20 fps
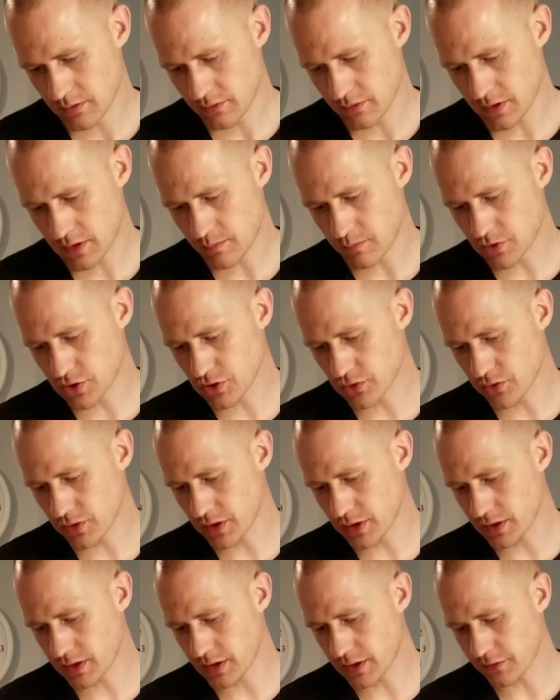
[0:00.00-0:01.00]
So I'm
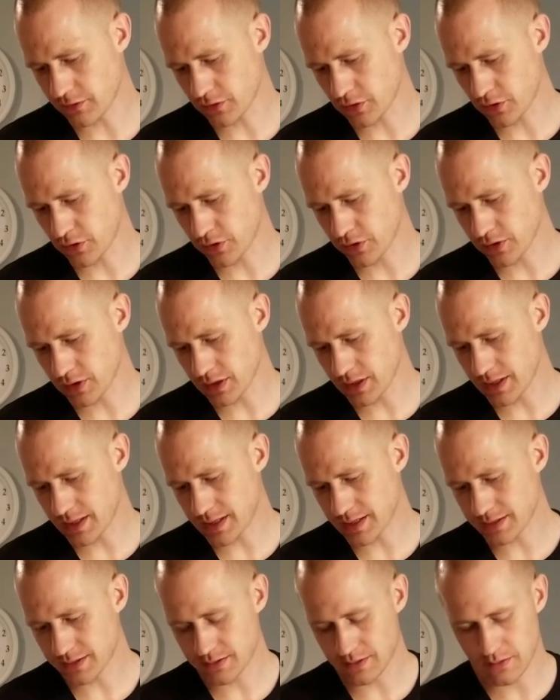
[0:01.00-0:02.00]
showing that it's currently
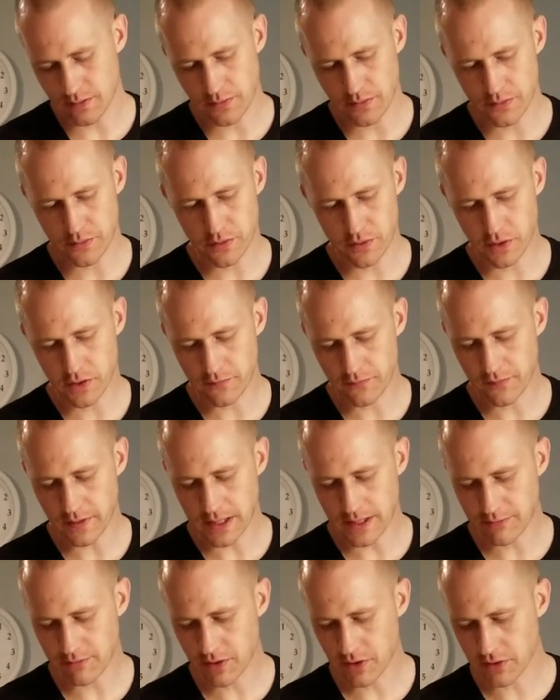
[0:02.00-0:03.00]
at
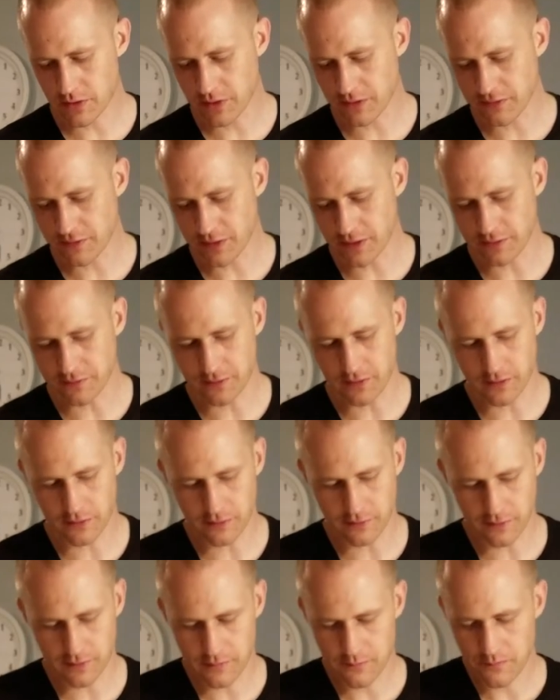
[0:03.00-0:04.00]
35 degrees
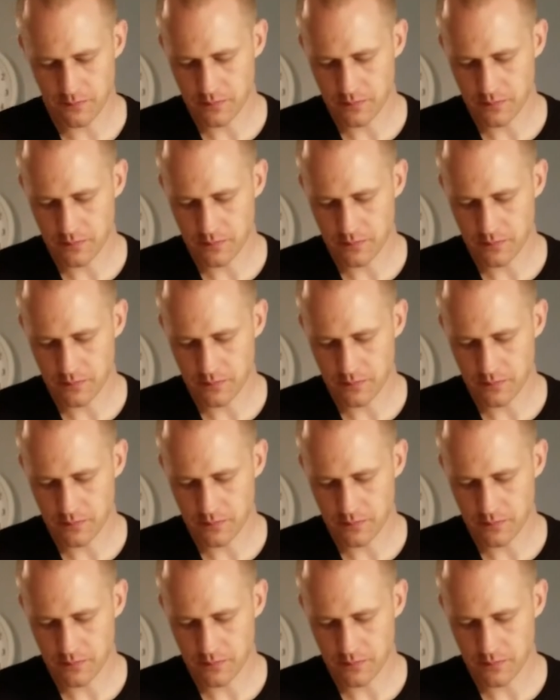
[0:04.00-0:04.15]
Celsius.